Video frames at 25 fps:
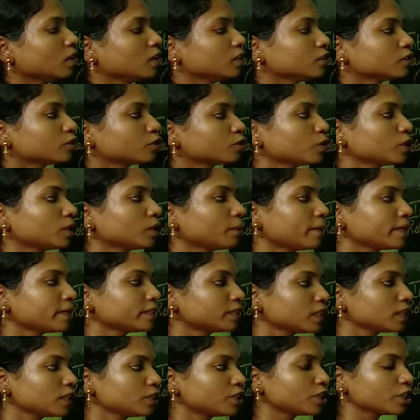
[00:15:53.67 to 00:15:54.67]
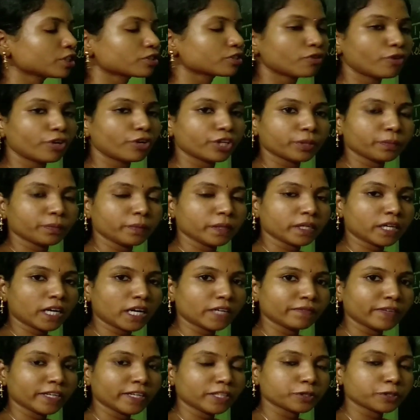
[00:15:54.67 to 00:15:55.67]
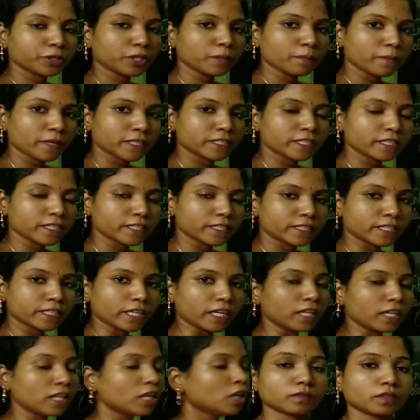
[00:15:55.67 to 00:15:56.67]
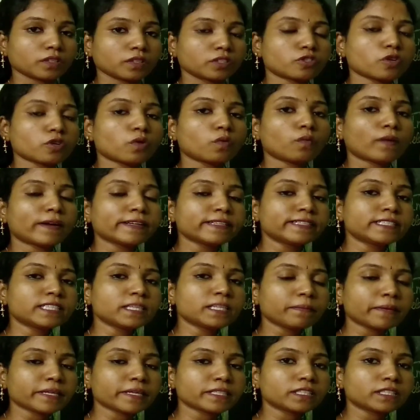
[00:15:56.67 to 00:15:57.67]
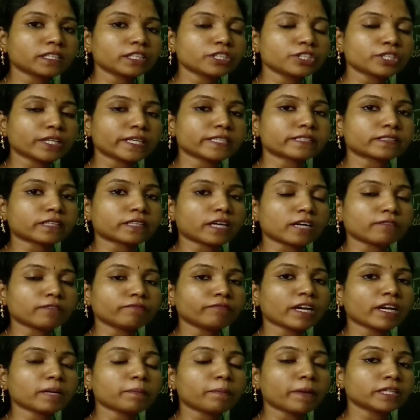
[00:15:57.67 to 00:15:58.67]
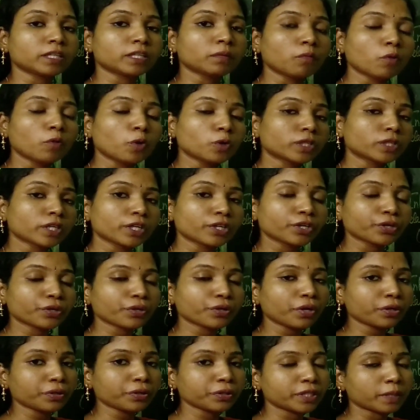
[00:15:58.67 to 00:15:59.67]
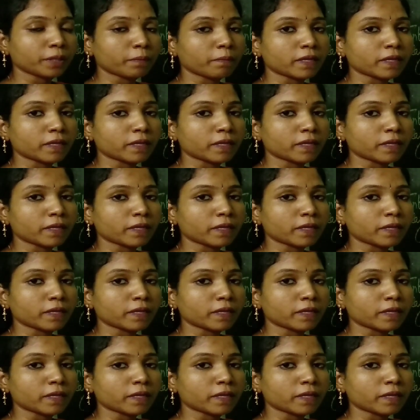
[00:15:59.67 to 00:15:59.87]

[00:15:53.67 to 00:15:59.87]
So the message is going to be conveyed to the muscle cell. So once the message is conveyed by the motor neuron to the